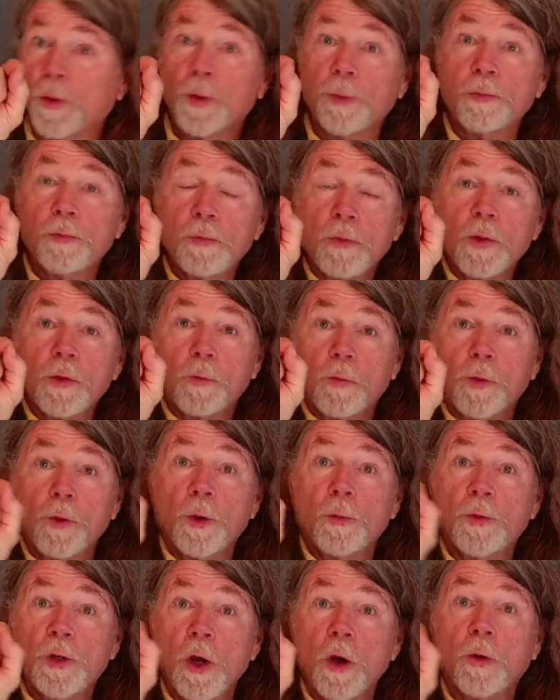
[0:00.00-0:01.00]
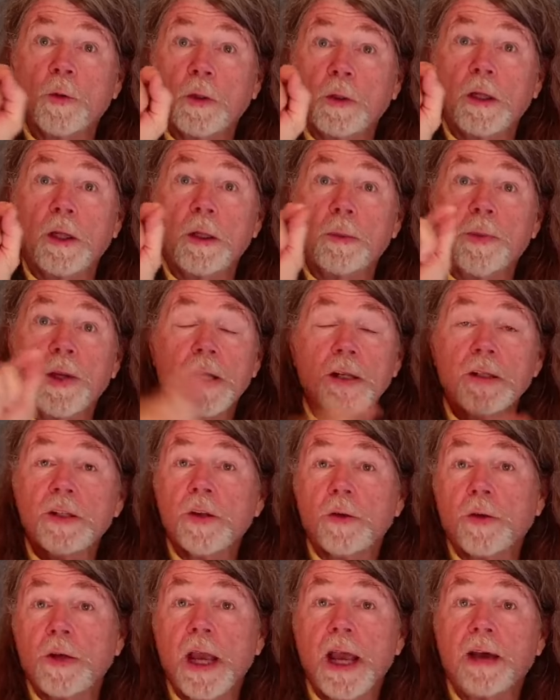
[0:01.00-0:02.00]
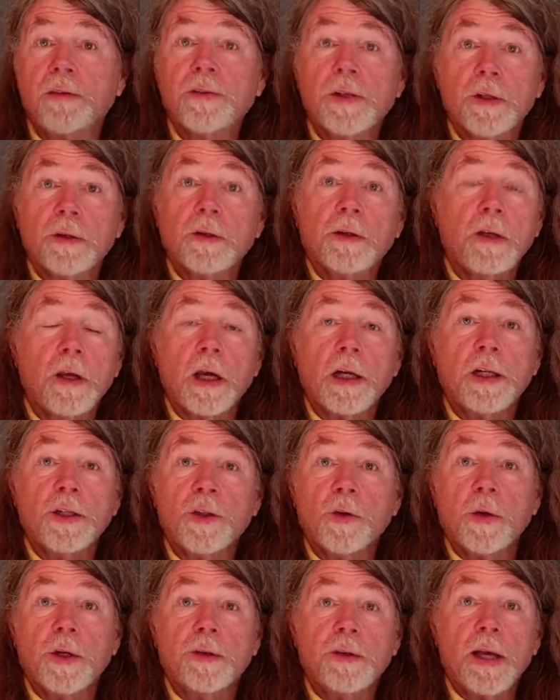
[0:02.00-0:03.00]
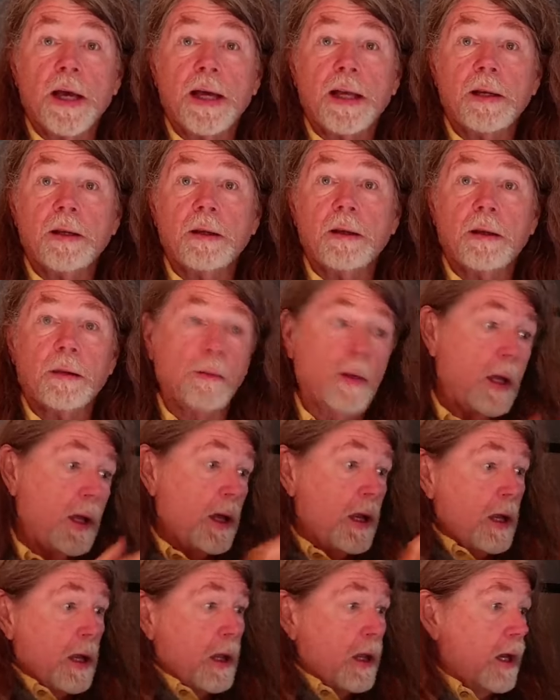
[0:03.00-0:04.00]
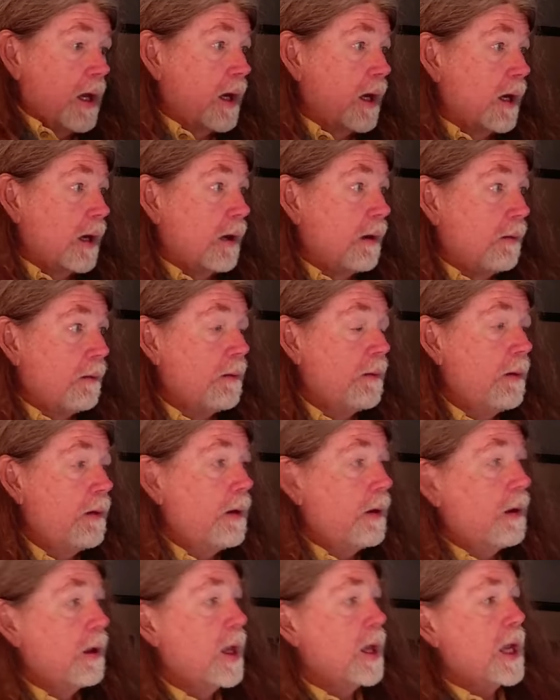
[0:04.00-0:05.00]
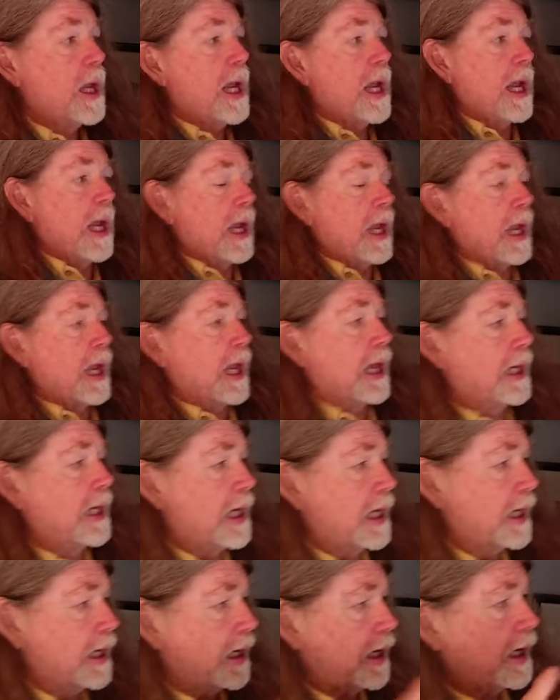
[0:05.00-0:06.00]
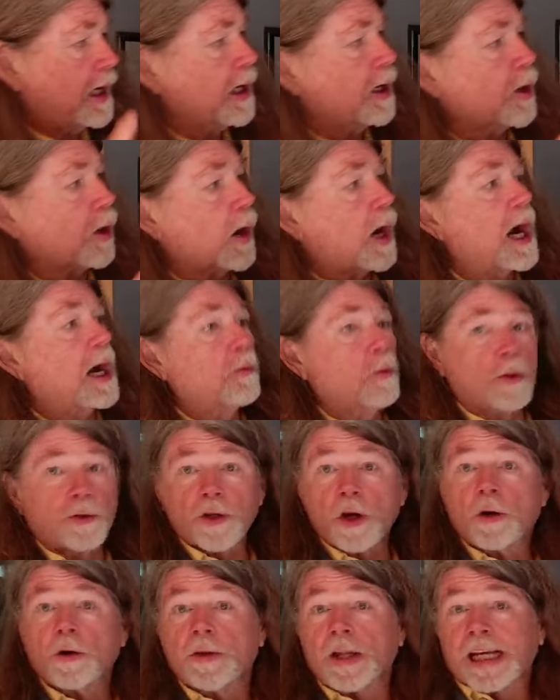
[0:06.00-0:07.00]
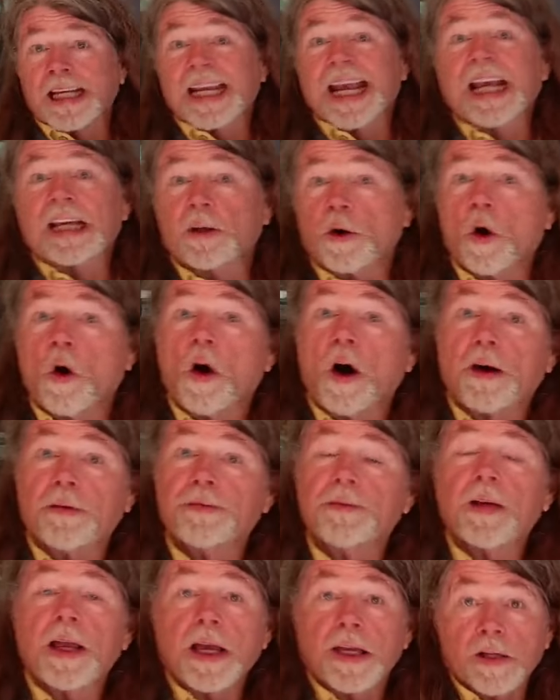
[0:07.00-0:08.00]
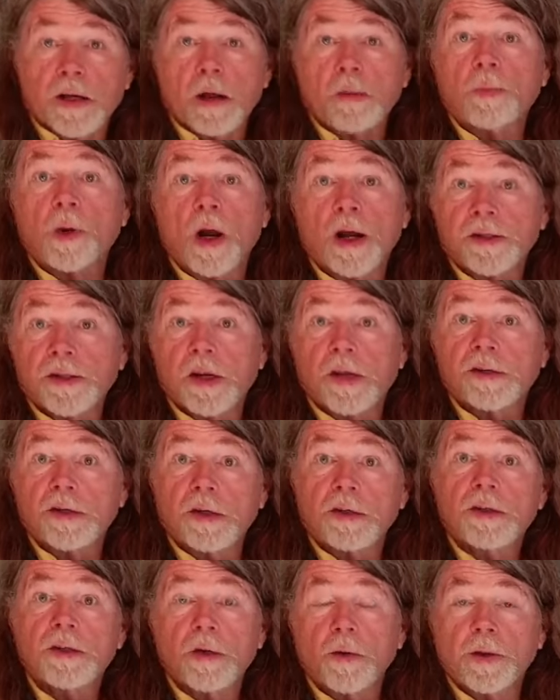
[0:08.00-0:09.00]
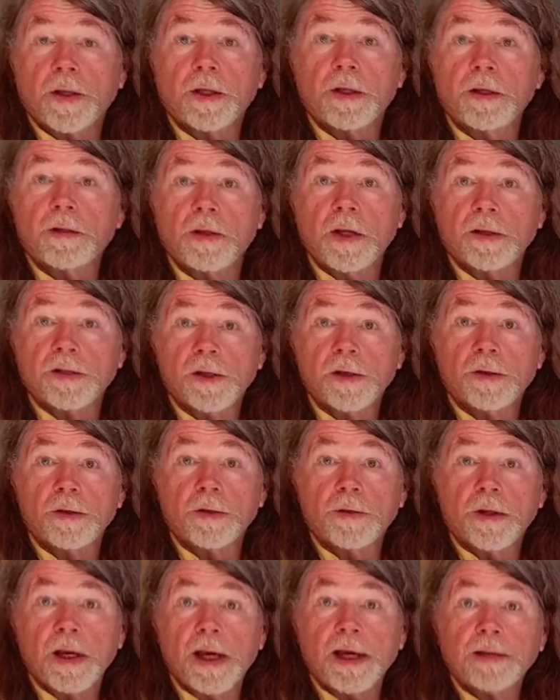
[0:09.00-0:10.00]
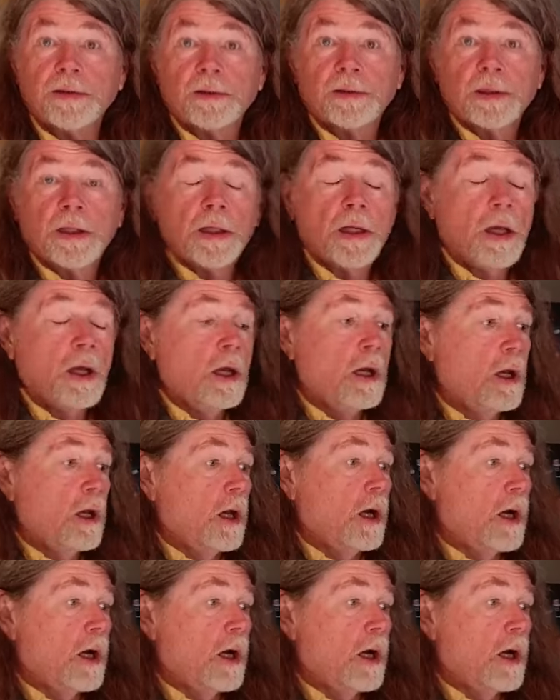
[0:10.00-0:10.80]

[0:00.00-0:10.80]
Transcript: room yeah. tone a little bit, so you have to kind of treat that. Here, I will turn the gate off as I process it so that it doesn't do that. Mm-hmm.